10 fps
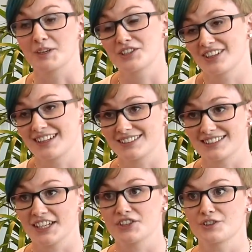which as a
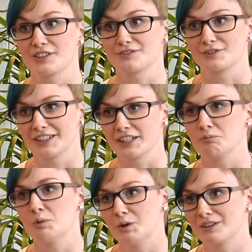teacher is really
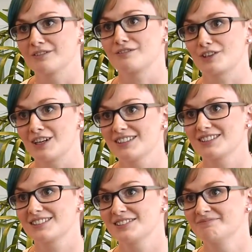important for us.